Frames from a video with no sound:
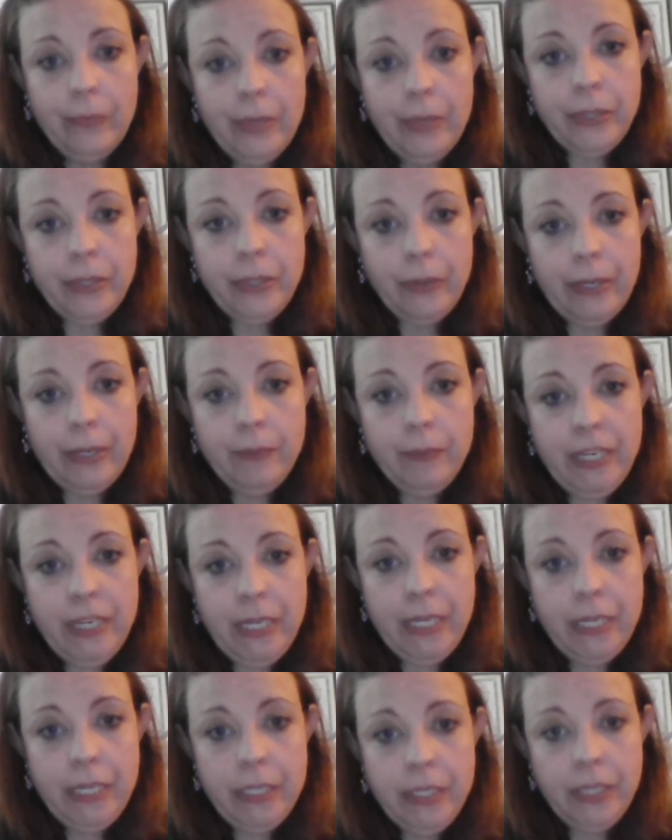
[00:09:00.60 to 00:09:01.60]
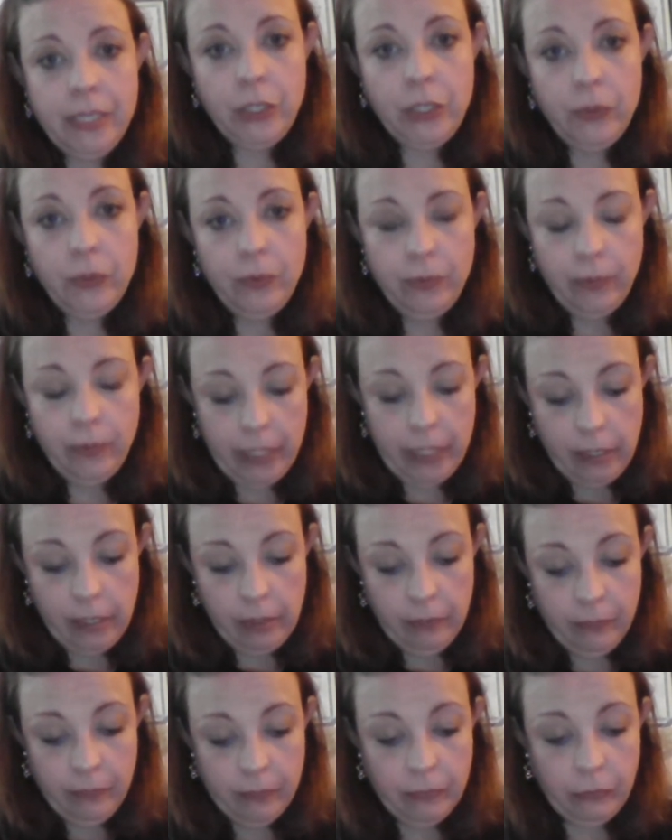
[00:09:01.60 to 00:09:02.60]
So I'm going to continue
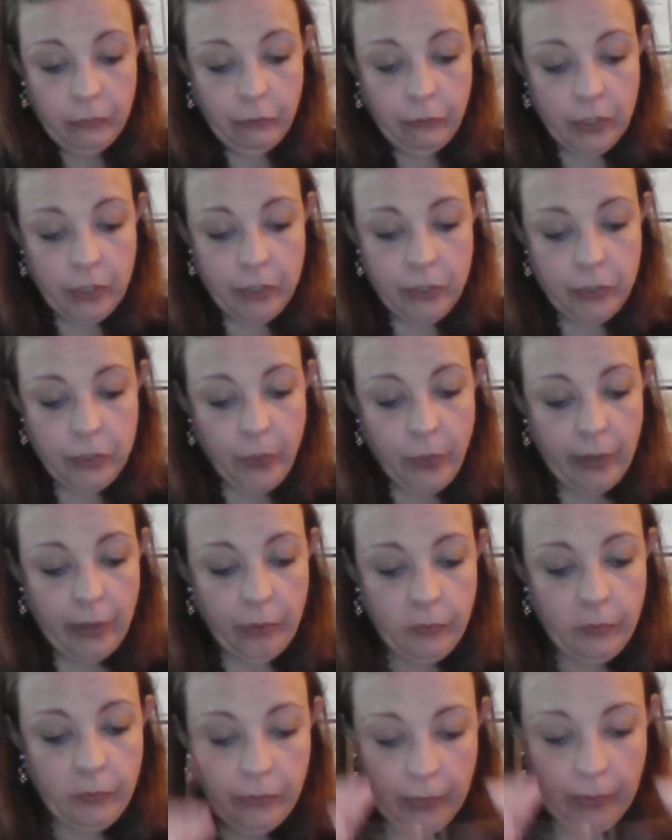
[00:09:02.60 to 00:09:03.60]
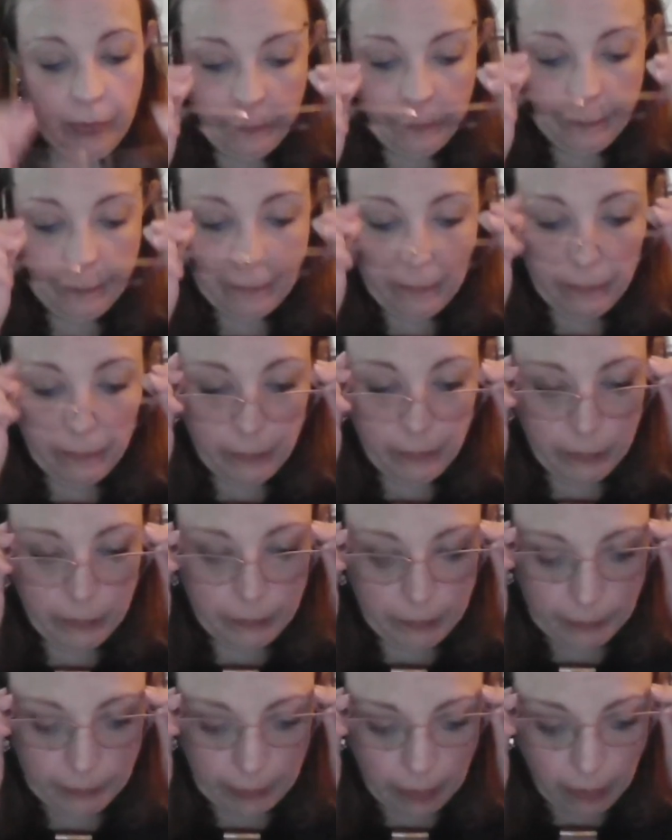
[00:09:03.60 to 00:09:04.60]
reading verse 12.
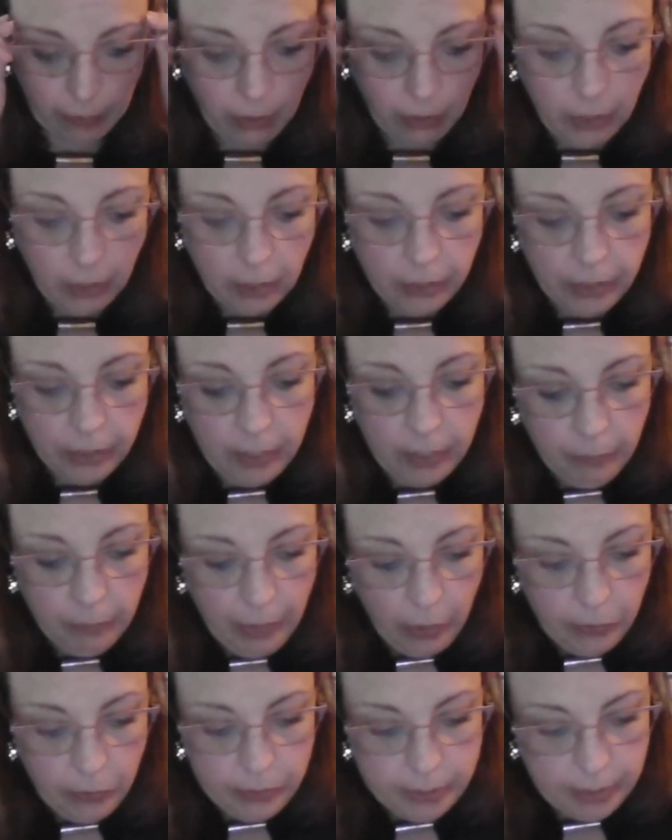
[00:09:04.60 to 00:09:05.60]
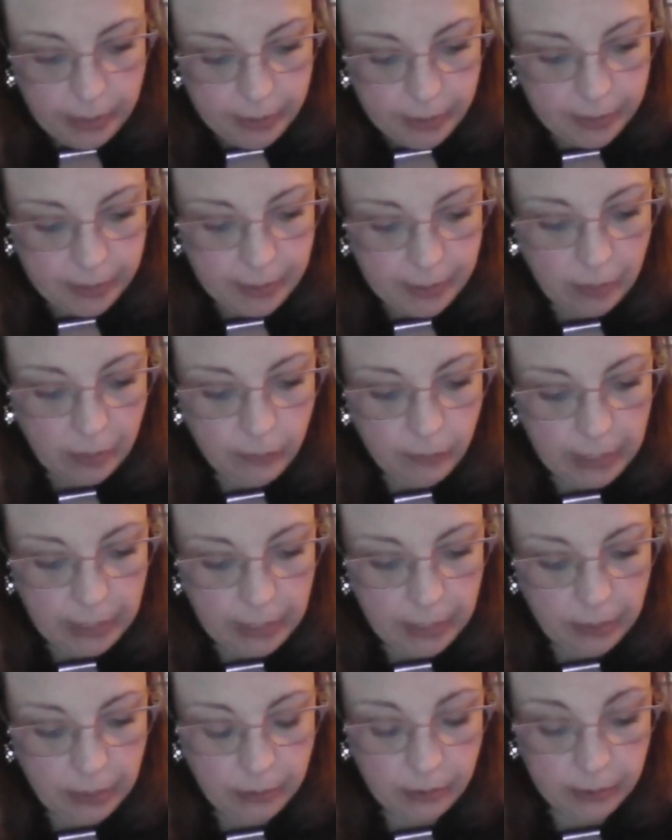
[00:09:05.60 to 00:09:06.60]
Then Moses
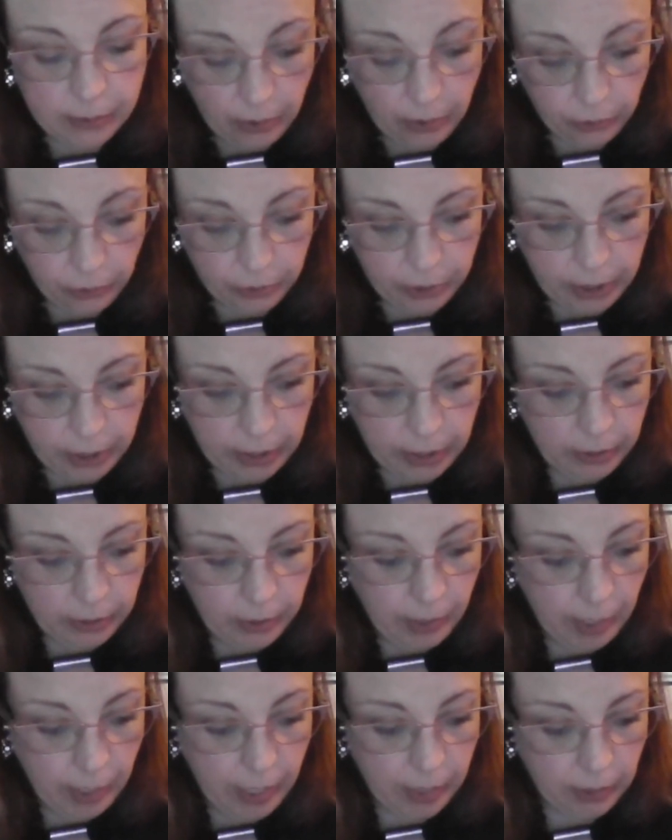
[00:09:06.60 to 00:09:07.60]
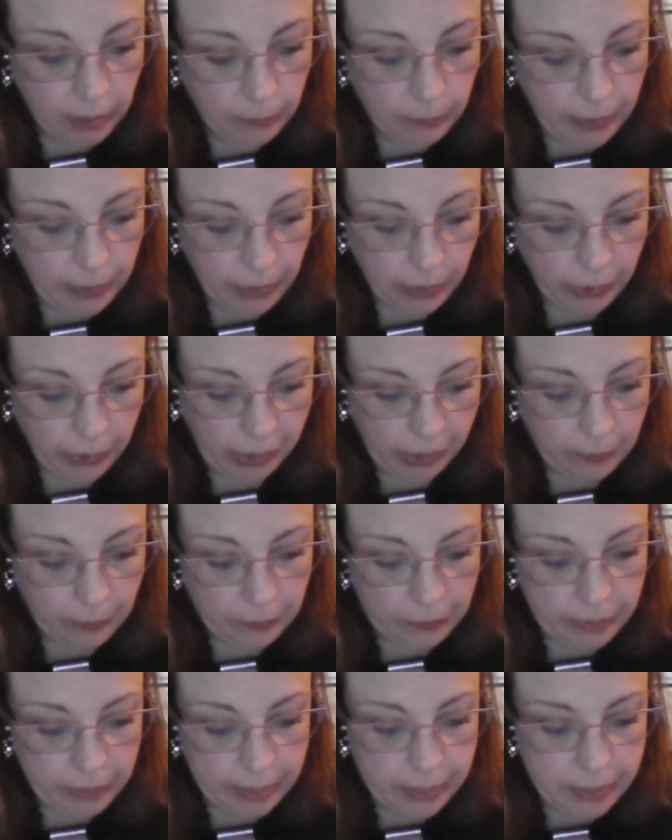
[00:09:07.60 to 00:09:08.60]
summoned Dothan and
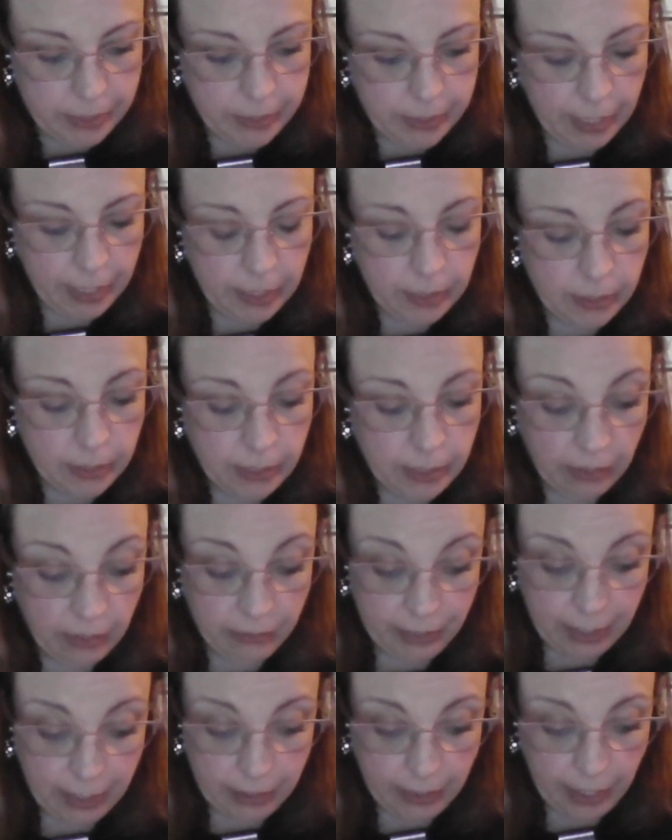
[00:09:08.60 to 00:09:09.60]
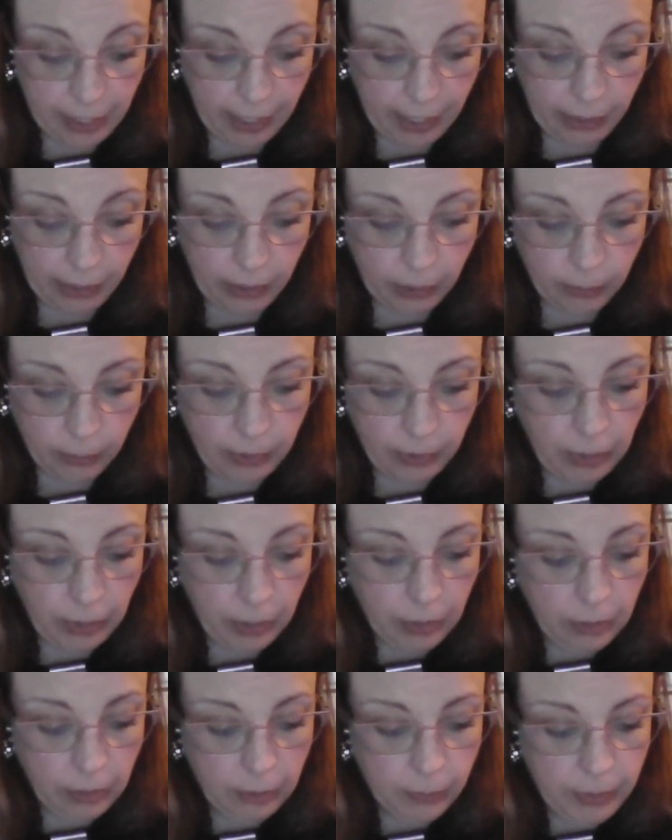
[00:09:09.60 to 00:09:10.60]
Abiram, the sons of Eliab,
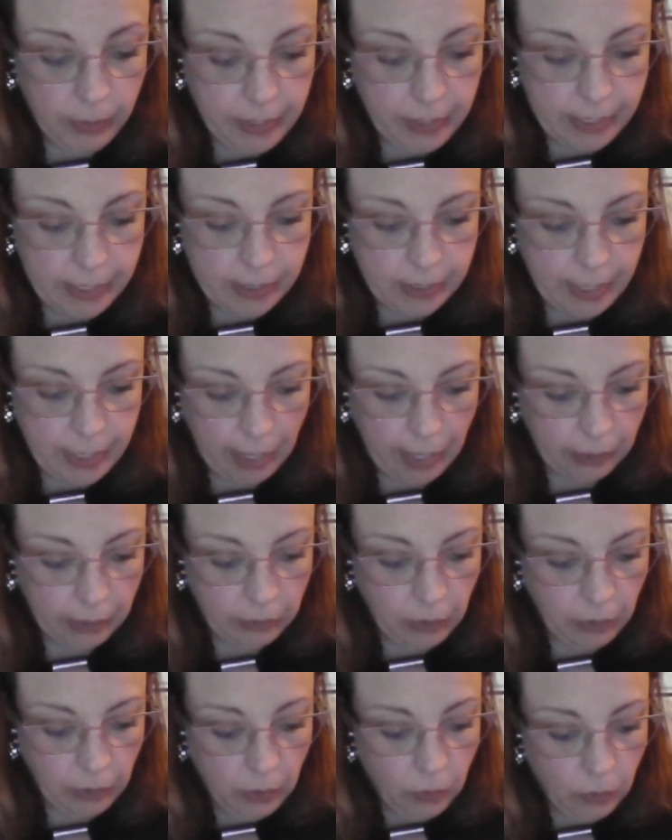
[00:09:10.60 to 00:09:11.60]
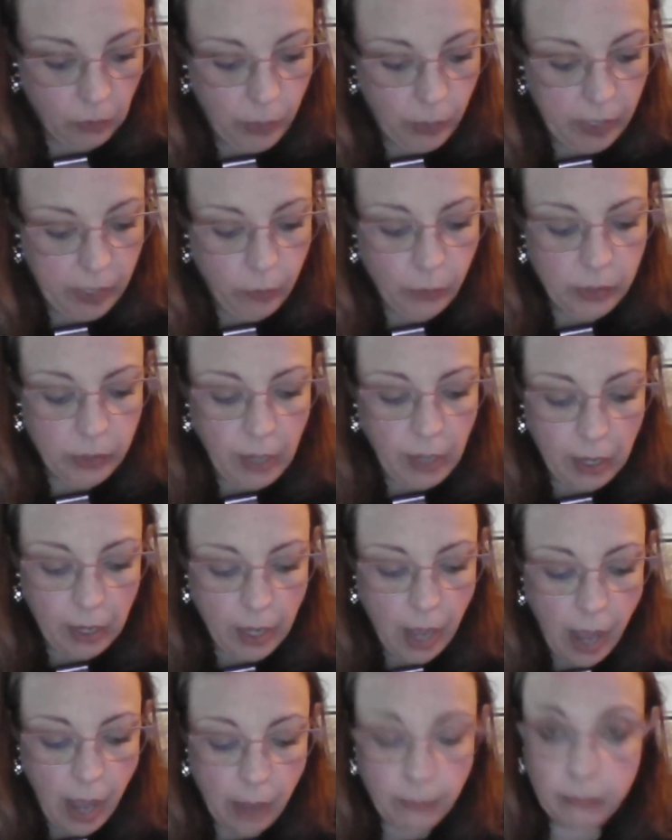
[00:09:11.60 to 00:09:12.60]
but they said, "We will not
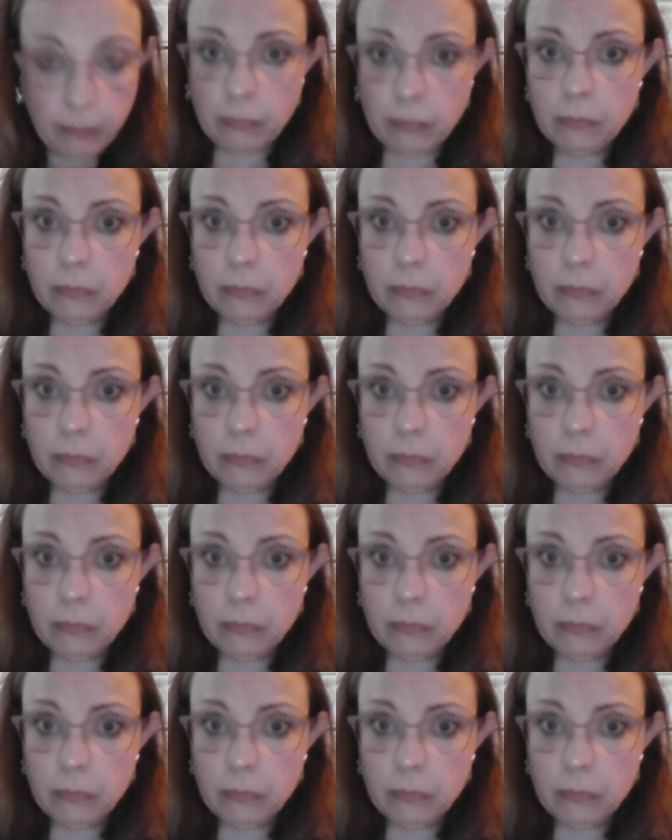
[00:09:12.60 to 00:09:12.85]
come.